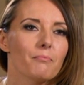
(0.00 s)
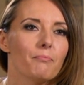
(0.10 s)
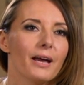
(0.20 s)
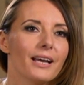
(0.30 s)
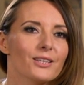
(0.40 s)

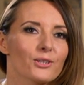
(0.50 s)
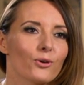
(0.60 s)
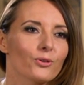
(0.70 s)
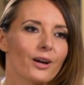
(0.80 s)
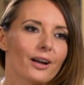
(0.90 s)
base
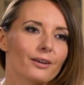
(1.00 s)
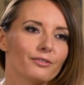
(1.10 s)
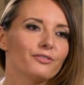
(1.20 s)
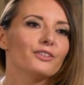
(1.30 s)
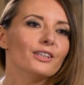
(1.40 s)
on our
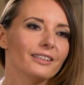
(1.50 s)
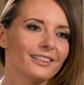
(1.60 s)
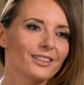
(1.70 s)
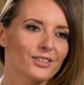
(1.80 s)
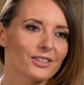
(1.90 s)

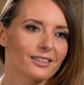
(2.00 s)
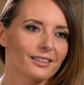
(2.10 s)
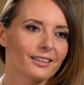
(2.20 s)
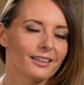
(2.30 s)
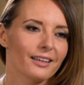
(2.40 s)
feelings
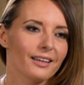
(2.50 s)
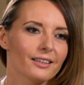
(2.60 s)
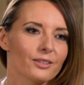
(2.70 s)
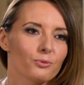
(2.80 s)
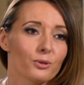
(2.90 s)

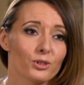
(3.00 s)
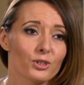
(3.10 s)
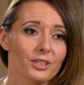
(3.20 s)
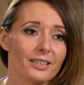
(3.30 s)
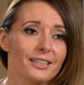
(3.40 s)
and what
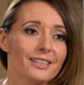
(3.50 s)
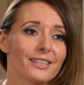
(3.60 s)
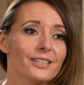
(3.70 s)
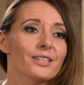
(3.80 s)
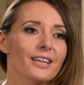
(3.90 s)
is
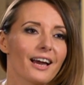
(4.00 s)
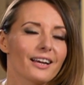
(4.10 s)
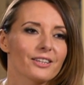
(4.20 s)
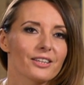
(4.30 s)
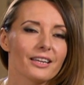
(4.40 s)

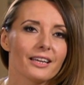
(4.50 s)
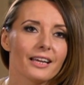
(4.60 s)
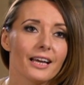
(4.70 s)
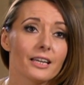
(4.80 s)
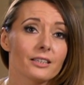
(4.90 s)
inside.
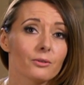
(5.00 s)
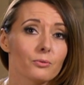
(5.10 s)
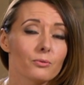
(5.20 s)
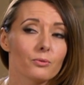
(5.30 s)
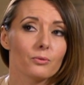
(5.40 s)
And
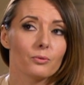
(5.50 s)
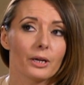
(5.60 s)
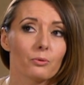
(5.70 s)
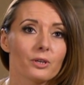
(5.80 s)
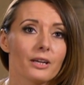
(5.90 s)
what
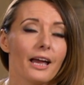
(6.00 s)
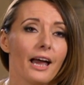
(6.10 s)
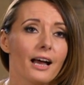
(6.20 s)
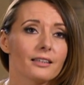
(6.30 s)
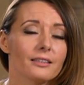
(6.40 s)
I want to
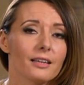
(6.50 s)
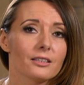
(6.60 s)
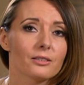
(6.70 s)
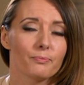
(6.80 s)
add that